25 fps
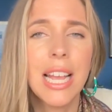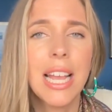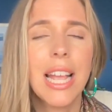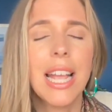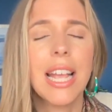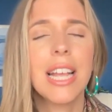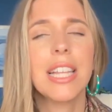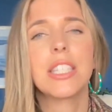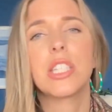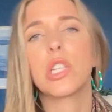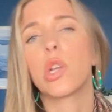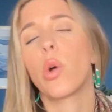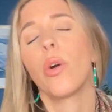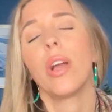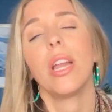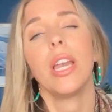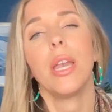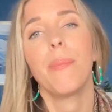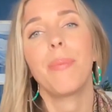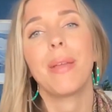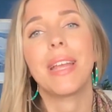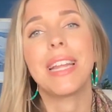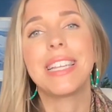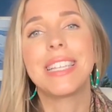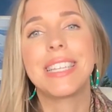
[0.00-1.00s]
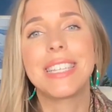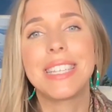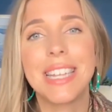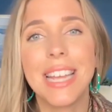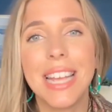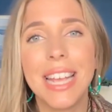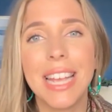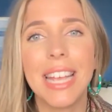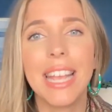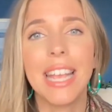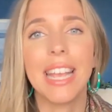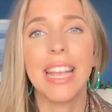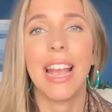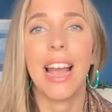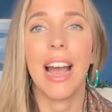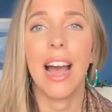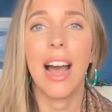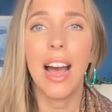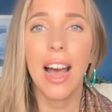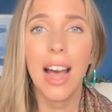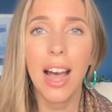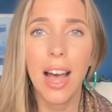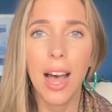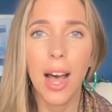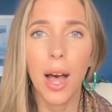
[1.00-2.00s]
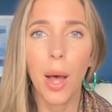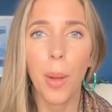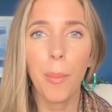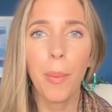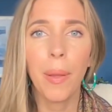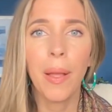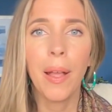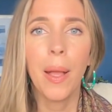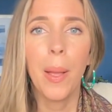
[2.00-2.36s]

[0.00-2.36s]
it's going to be digging up